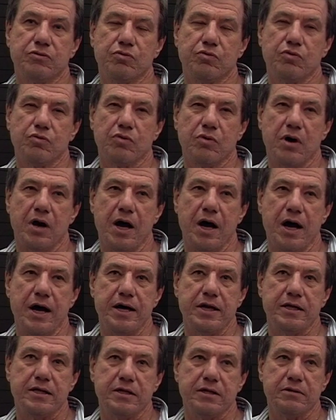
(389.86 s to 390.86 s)

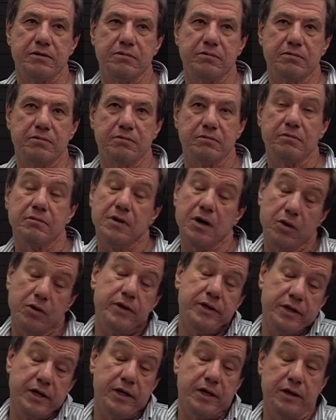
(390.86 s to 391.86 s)
tried to, no, he
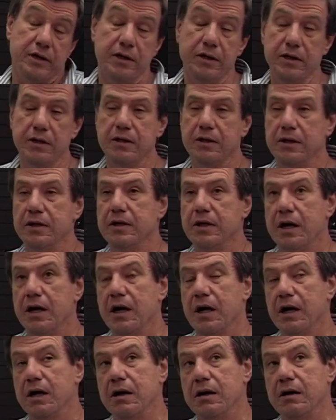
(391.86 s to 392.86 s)
did.
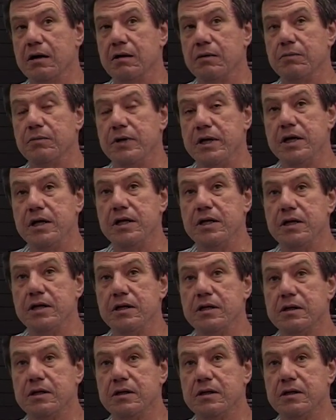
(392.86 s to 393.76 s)
He